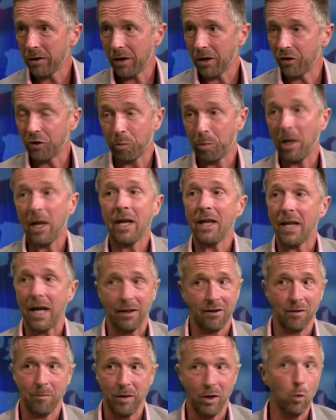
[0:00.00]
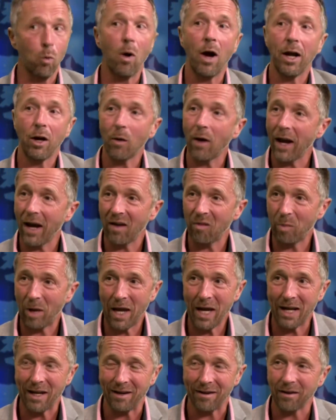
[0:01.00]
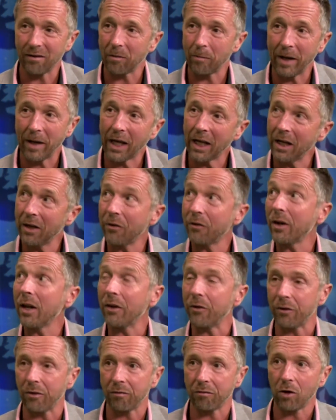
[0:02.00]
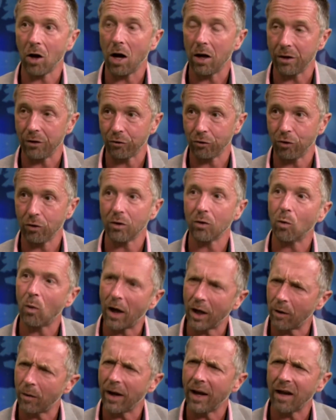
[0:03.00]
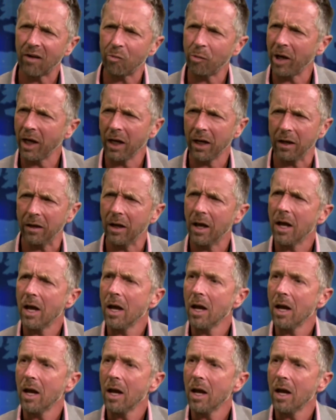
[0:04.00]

Explain that to me. Why do I have pain? It doesn't make any sense. If God is good, why do I have pain?